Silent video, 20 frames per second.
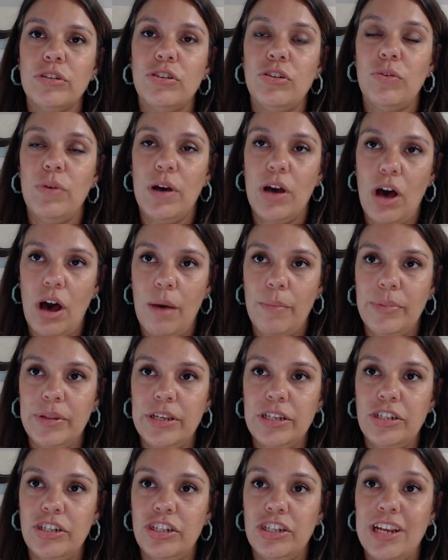to
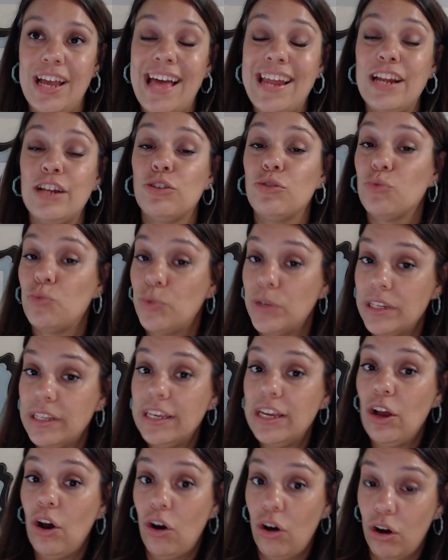accomplish, and it's
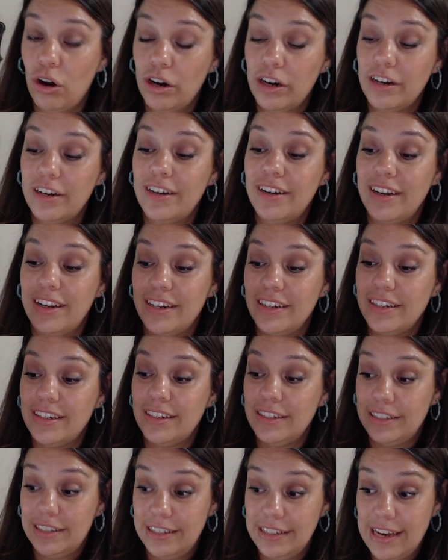really hard to
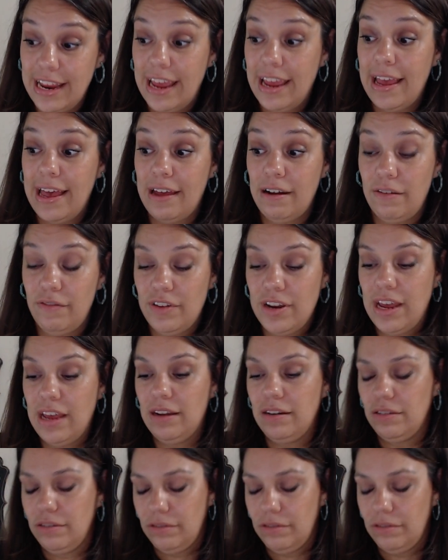stay out of debt.